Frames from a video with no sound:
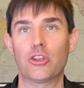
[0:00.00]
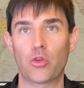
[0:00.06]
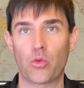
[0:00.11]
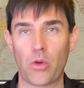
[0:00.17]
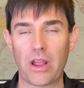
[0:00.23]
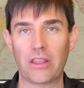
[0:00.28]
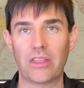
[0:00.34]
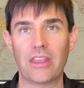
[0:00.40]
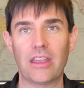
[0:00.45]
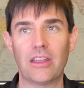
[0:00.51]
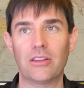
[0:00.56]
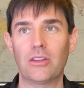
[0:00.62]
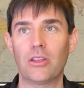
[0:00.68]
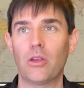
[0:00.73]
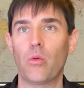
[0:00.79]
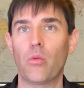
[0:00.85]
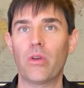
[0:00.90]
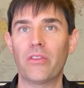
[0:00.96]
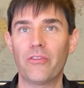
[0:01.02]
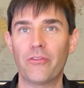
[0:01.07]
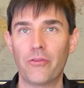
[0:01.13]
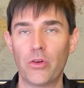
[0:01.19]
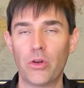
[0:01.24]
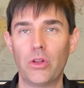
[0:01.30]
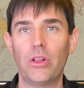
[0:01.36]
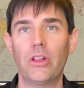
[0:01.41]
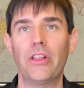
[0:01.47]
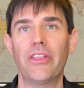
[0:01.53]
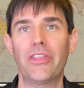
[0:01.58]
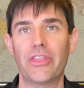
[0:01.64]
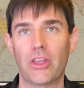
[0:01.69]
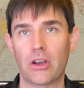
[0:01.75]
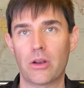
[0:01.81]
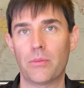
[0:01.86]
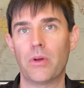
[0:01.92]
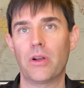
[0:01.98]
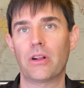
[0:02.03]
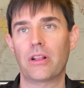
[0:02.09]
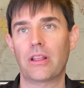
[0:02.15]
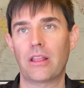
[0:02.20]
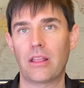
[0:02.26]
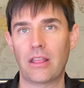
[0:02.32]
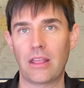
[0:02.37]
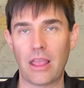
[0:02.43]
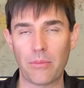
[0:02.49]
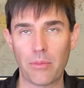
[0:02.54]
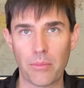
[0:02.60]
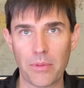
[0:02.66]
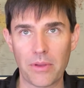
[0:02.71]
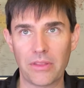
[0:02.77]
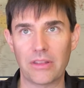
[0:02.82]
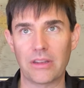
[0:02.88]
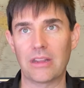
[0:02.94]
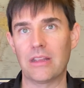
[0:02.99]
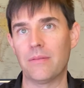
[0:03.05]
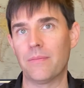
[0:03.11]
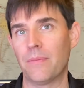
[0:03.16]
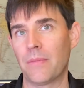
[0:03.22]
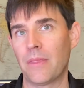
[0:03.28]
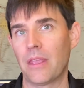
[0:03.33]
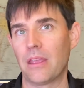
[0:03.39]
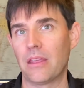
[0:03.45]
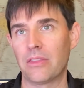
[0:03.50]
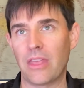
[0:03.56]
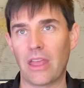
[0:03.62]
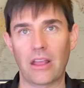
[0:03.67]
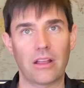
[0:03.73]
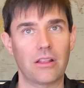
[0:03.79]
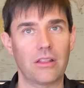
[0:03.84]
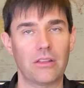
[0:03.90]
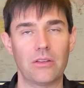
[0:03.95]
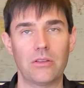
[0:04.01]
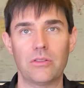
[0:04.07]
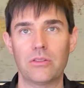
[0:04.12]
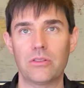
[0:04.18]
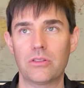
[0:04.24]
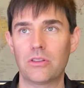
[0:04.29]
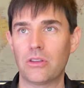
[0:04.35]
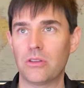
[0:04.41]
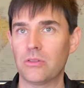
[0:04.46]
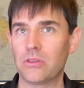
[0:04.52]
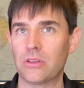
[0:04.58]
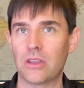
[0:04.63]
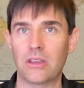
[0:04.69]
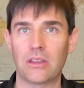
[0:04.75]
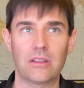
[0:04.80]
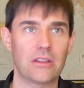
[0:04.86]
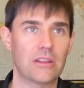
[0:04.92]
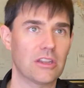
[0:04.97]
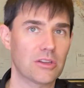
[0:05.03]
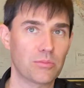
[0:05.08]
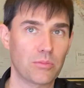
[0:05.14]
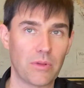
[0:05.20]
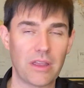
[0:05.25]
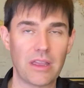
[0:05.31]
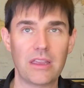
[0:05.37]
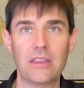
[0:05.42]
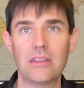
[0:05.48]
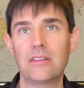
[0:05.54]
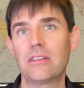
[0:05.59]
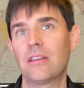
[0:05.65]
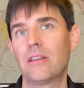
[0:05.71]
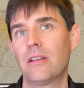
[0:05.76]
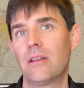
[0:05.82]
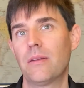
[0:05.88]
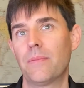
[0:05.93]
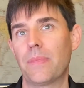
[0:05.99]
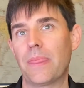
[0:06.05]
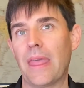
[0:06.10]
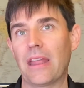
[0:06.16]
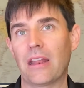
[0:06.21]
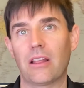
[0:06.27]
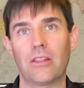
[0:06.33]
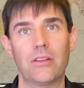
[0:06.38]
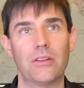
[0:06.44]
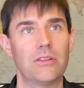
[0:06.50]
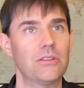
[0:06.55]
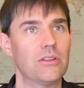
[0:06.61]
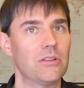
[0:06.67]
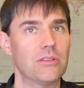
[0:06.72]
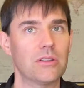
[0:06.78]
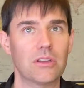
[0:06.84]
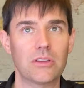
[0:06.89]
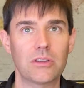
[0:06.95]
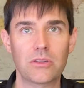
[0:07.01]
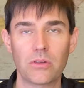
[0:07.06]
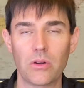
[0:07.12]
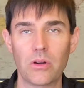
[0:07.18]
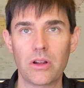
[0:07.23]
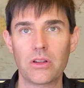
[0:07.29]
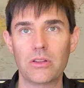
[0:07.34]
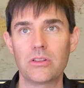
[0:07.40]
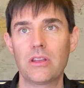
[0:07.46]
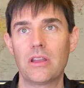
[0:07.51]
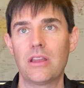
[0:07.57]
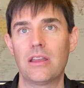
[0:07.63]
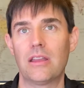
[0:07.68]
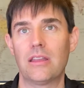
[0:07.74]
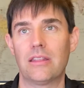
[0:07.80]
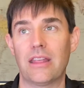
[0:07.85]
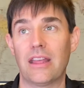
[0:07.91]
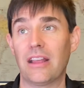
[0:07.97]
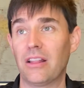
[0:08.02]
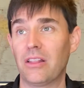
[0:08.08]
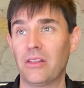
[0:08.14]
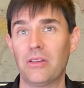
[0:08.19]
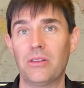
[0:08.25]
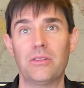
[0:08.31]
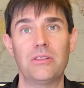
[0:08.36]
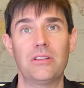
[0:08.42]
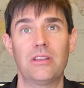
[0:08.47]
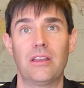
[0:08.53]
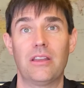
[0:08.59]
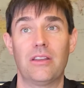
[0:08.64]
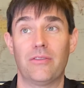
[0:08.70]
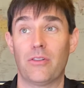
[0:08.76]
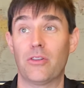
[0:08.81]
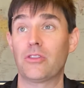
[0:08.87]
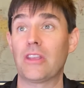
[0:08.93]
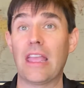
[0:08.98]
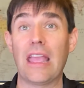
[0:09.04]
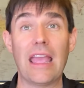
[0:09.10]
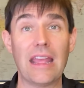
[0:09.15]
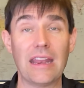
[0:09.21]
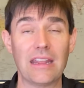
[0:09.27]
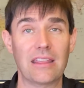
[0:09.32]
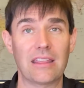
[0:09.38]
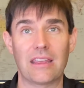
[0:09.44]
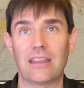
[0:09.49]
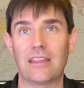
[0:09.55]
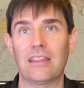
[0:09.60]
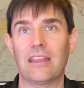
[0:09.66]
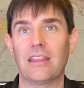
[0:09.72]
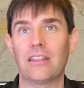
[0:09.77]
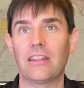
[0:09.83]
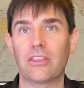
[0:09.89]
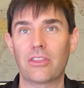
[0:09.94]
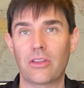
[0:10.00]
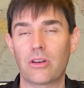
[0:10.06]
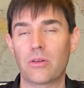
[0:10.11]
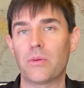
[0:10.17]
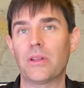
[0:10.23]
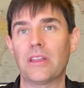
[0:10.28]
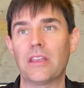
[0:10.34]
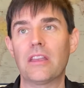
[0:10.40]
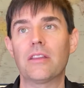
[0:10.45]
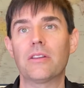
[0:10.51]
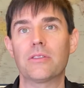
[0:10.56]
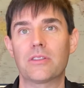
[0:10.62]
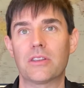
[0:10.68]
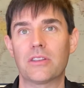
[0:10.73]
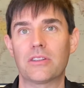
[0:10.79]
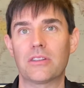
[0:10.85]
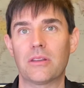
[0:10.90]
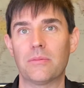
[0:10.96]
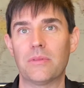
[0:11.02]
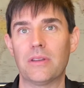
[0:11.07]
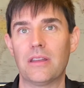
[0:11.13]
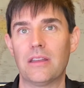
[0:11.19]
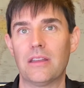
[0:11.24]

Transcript: directly into with full Thunderbolt capability. That includes using displays, that includes using storage, that includes or see anything in the Thunderbolt ecosystem.